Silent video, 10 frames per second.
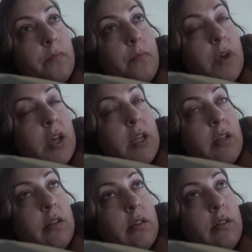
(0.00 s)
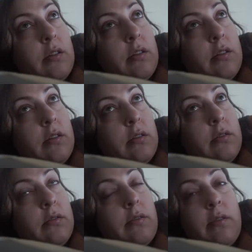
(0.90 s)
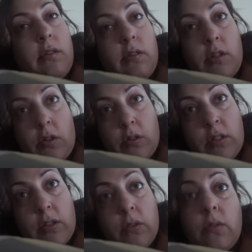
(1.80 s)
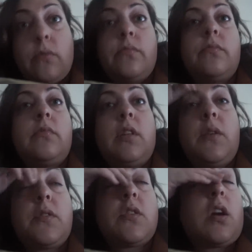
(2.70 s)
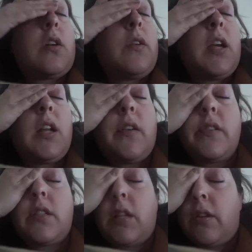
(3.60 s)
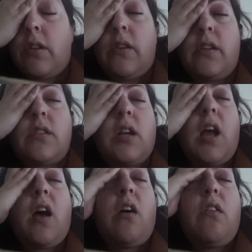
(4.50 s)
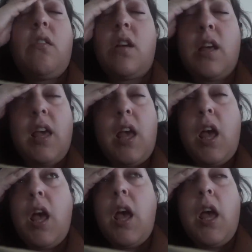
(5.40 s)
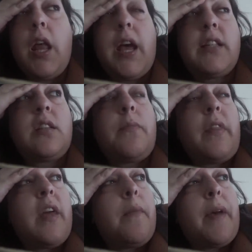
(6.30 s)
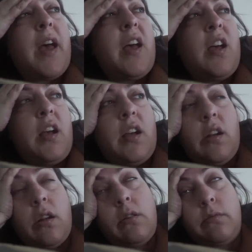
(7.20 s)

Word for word: but I told you it was Shark Week, and I was telling you yesterday how it hasn't been that bad.